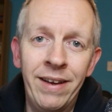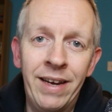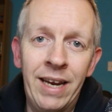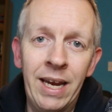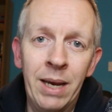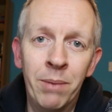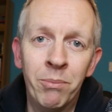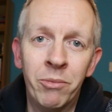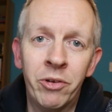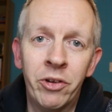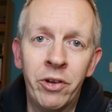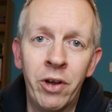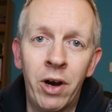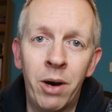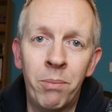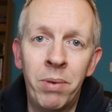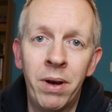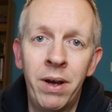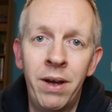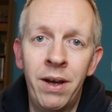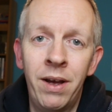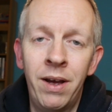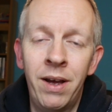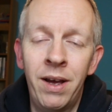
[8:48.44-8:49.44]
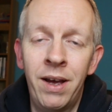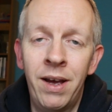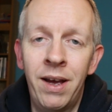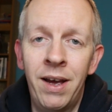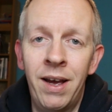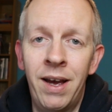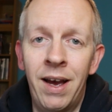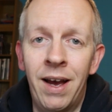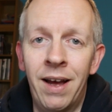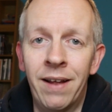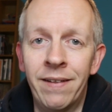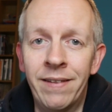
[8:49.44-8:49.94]
the GameStop
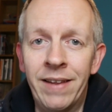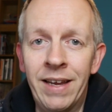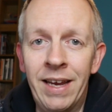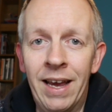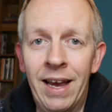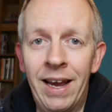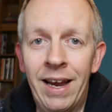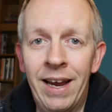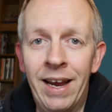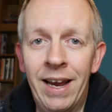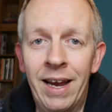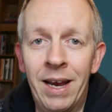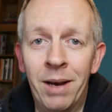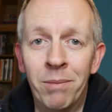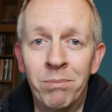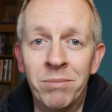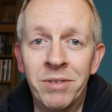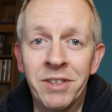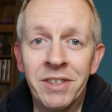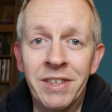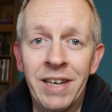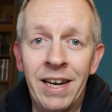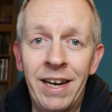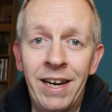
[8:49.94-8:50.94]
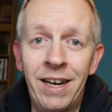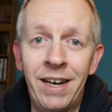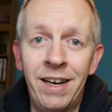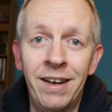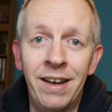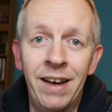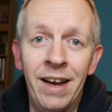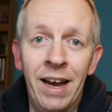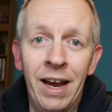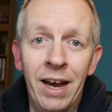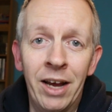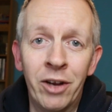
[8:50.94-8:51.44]
and the
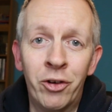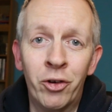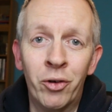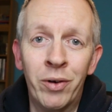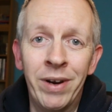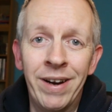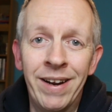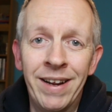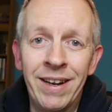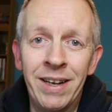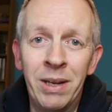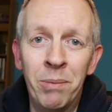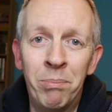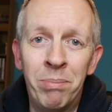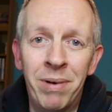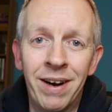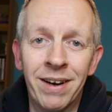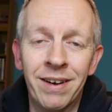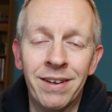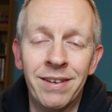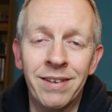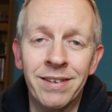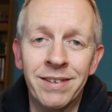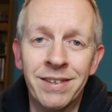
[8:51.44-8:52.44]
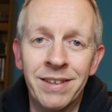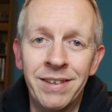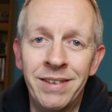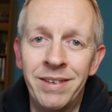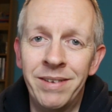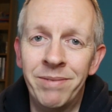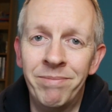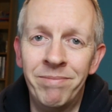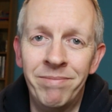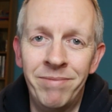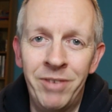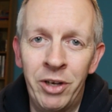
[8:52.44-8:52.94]
AMC trading debacles,
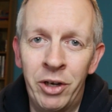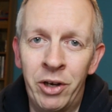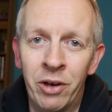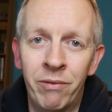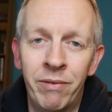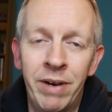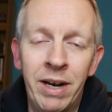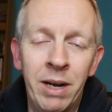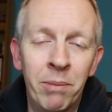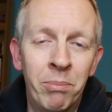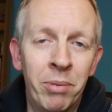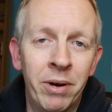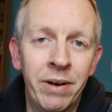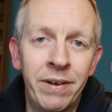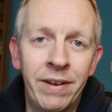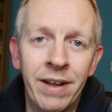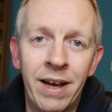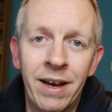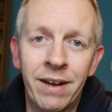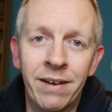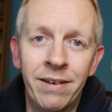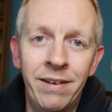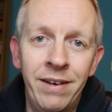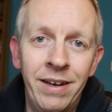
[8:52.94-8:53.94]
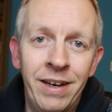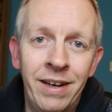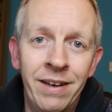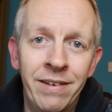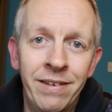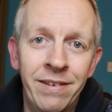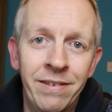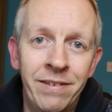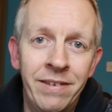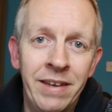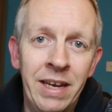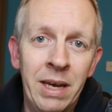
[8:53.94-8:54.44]
and you can read about that, you
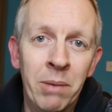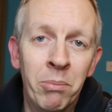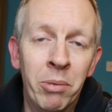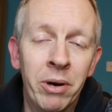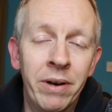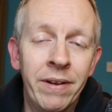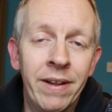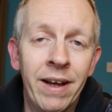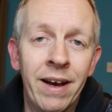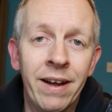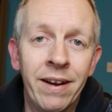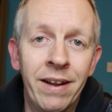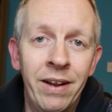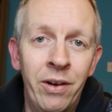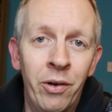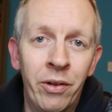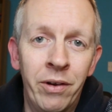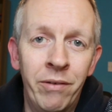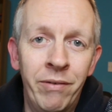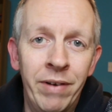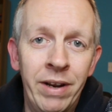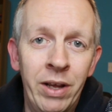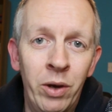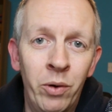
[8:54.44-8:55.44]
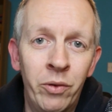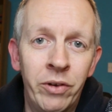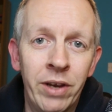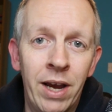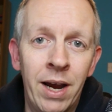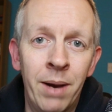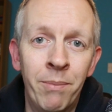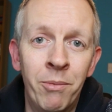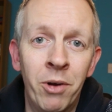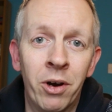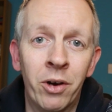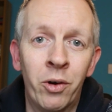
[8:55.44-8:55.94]
can see about that in other videos.
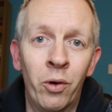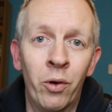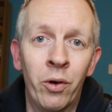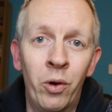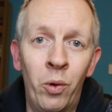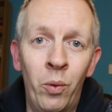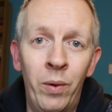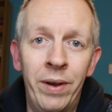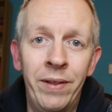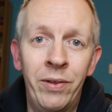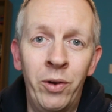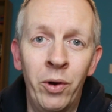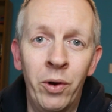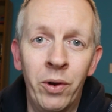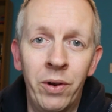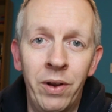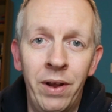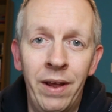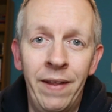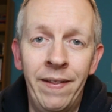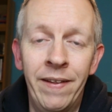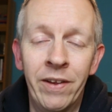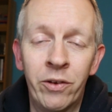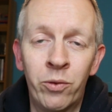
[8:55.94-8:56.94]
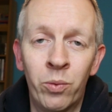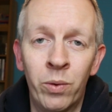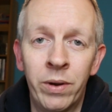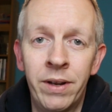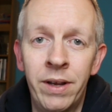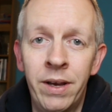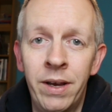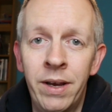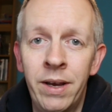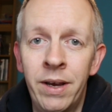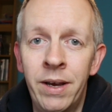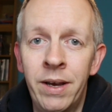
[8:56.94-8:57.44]
I'm not going to go into it in this one,
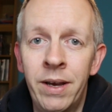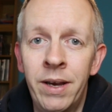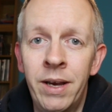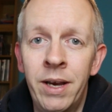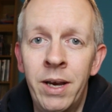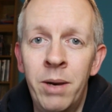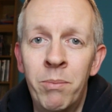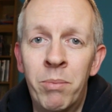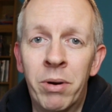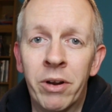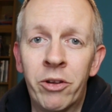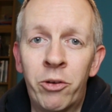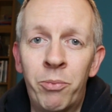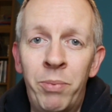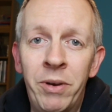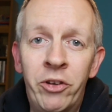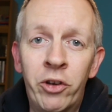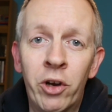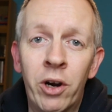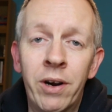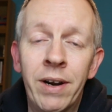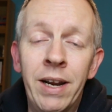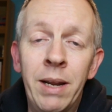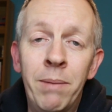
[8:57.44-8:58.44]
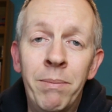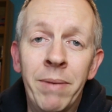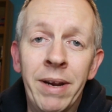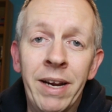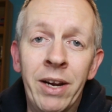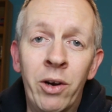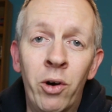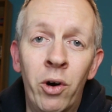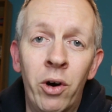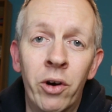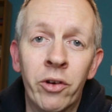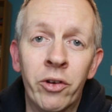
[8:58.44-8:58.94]
but it's certainly been
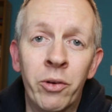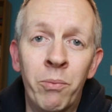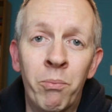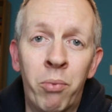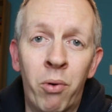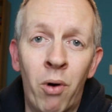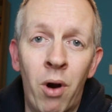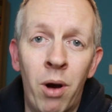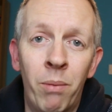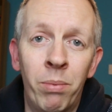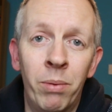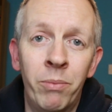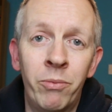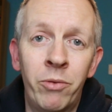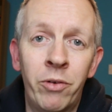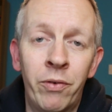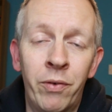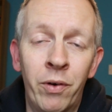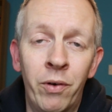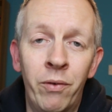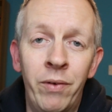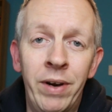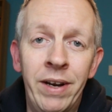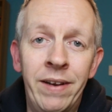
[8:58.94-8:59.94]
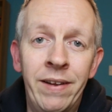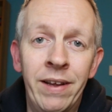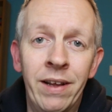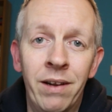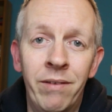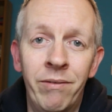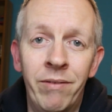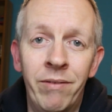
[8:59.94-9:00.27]
causing problems for retail